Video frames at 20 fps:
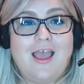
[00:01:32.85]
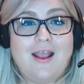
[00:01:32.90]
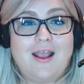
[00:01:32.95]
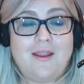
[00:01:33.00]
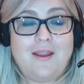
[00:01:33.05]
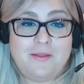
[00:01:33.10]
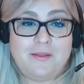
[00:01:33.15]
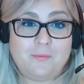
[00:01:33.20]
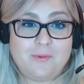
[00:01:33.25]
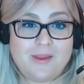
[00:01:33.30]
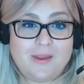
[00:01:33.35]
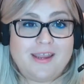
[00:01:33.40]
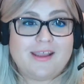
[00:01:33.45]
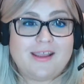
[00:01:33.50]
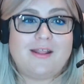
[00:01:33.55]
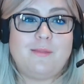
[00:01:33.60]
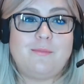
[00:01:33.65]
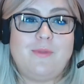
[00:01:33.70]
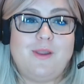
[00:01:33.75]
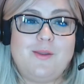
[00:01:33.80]
in the week
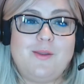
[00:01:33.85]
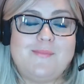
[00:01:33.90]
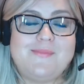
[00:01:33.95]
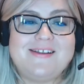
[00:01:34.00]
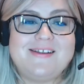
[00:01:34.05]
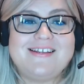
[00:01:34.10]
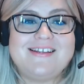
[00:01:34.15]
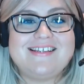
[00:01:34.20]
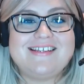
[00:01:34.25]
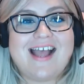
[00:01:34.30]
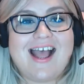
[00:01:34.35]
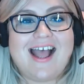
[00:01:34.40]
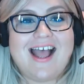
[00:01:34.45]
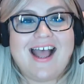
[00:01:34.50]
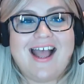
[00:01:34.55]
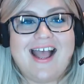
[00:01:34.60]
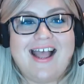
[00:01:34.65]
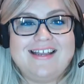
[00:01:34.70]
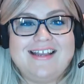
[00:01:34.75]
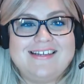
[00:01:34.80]
at the moment,
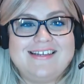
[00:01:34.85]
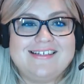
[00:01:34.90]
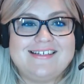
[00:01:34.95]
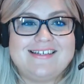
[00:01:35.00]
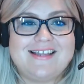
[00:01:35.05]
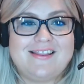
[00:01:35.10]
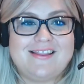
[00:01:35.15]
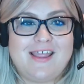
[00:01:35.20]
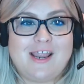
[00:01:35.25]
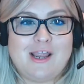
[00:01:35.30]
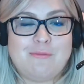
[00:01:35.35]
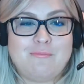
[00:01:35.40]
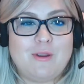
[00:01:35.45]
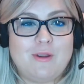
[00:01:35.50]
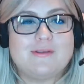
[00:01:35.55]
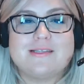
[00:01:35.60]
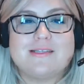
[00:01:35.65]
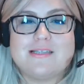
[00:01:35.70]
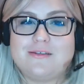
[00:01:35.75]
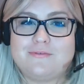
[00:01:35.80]
and they are
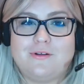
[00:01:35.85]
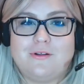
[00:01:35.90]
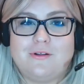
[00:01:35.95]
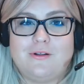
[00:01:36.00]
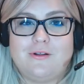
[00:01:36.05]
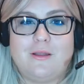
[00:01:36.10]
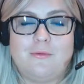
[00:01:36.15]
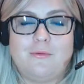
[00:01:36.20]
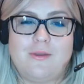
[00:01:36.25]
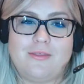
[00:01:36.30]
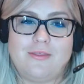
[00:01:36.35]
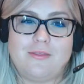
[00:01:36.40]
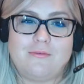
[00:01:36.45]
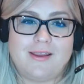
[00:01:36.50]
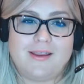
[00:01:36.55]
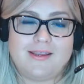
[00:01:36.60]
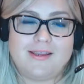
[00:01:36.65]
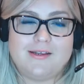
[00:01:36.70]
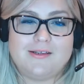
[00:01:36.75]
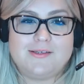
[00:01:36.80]
mostly full with
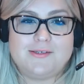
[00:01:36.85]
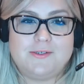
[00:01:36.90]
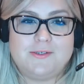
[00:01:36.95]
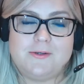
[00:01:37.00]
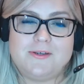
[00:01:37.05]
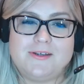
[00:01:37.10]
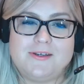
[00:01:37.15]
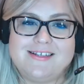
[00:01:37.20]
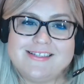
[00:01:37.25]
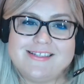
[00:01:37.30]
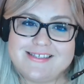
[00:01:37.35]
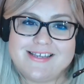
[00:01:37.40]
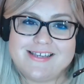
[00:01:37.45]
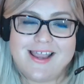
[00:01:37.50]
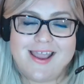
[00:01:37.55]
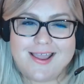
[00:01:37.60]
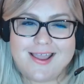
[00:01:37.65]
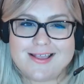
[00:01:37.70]
regular students.